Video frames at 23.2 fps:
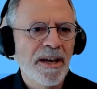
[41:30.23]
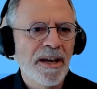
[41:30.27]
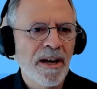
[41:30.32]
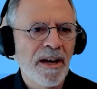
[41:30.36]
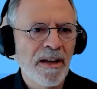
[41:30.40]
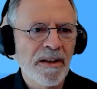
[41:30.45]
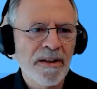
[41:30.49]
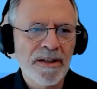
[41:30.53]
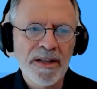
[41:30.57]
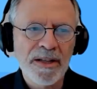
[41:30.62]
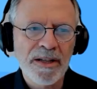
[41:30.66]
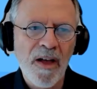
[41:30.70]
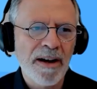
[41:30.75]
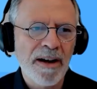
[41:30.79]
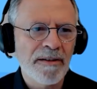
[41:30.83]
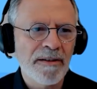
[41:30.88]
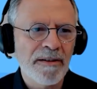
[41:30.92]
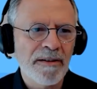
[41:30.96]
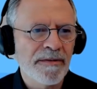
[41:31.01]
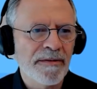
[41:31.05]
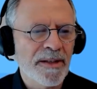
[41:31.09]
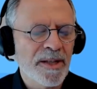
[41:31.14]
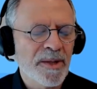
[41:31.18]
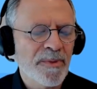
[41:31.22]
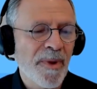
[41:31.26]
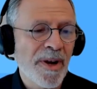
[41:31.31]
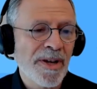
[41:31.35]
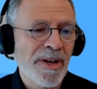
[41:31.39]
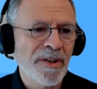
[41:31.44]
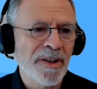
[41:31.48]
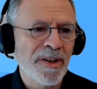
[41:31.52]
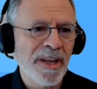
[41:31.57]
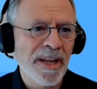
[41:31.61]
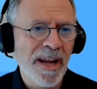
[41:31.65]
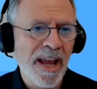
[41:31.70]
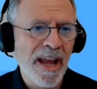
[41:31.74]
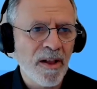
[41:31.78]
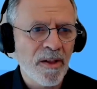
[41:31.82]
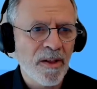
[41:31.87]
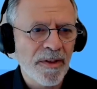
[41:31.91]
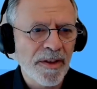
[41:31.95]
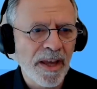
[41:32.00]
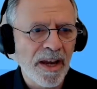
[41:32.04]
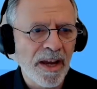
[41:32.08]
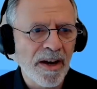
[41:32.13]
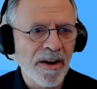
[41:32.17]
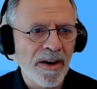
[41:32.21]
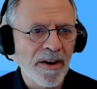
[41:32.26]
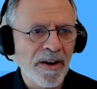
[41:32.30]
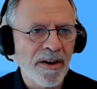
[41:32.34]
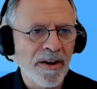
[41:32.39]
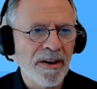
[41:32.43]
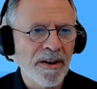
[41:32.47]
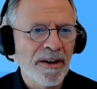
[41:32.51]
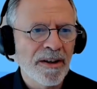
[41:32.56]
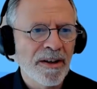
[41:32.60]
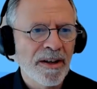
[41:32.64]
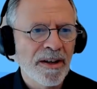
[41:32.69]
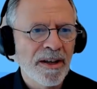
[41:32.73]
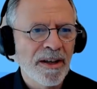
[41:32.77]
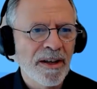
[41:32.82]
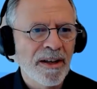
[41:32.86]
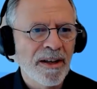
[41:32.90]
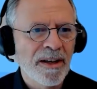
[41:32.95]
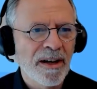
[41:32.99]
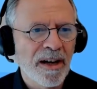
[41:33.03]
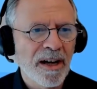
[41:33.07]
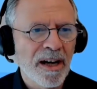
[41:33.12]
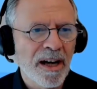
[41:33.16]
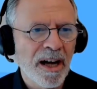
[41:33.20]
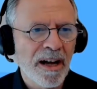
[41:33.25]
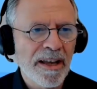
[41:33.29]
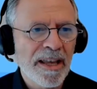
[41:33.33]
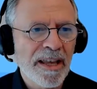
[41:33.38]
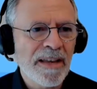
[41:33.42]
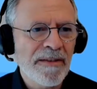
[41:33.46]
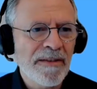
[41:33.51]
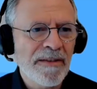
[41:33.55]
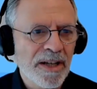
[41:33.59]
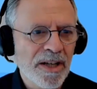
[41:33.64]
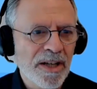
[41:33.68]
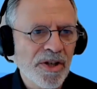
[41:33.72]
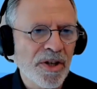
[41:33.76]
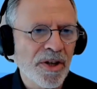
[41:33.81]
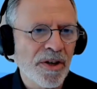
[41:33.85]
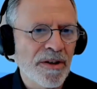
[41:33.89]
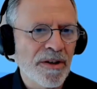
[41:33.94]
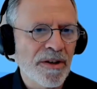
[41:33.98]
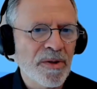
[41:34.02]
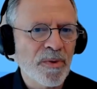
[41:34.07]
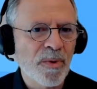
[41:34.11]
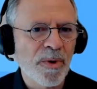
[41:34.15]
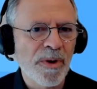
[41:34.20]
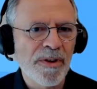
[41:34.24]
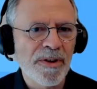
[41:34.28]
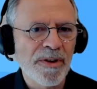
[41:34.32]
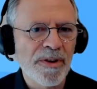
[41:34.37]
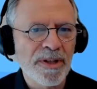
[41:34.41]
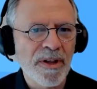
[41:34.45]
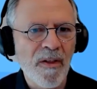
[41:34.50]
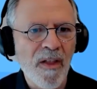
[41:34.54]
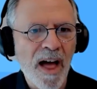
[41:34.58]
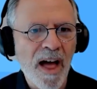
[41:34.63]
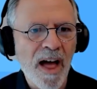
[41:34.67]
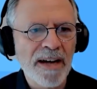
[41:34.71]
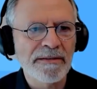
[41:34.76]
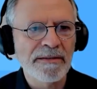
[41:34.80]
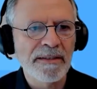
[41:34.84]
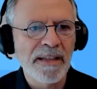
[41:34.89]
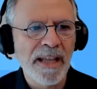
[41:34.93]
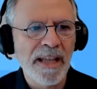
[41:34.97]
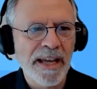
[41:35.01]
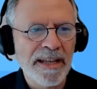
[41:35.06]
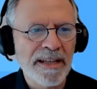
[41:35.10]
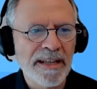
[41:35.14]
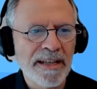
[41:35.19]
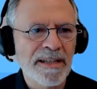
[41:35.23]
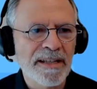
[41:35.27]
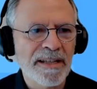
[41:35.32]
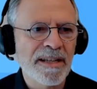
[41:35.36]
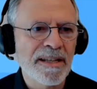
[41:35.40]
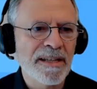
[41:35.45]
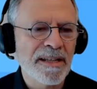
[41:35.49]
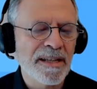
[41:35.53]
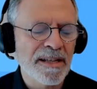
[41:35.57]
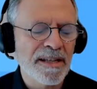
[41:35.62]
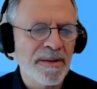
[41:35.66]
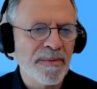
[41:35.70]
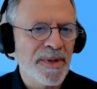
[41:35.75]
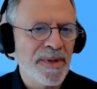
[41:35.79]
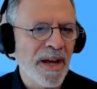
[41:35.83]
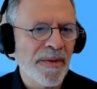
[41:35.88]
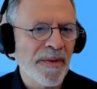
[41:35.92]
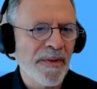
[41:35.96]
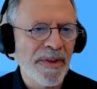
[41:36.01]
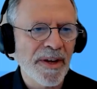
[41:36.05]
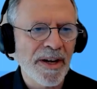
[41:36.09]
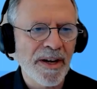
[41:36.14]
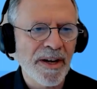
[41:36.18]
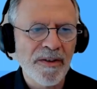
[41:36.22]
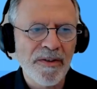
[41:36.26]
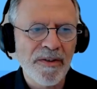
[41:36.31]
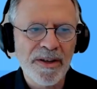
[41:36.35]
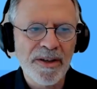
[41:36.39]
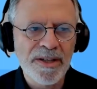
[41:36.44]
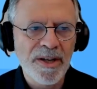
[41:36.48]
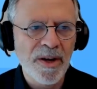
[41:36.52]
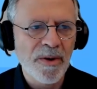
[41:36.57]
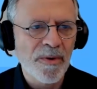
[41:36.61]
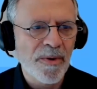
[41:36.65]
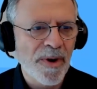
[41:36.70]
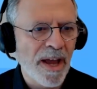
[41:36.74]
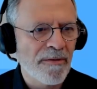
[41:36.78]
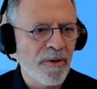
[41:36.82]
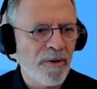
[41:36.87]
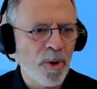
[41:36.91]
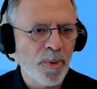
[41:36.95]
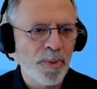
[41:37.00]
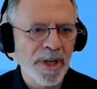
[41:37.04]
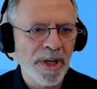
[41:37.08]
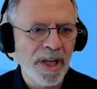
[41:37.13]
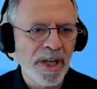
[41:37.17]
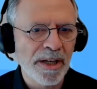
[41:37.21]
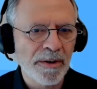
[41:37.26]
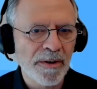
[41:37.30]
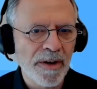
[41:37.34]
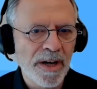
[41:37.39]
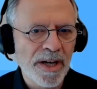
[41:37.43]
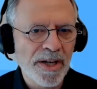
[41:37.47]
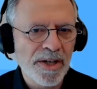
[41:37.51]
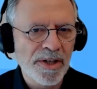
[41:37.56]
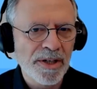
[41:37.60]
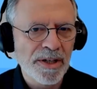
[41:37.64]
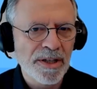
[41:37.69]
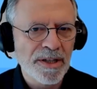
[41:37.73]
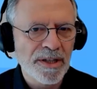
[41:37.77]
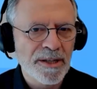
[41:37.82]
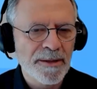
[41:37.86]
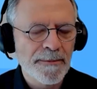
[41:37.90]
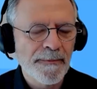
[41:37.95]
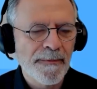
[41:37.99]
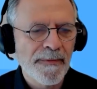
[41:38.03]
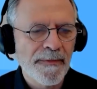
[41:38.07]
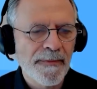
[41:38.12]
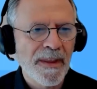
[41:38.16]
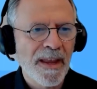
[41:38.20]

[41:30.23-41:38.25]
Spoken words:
There's a lot of, especially in healthcare, even insurance, where there's a lot of legacy systems out there that don't have open integrations.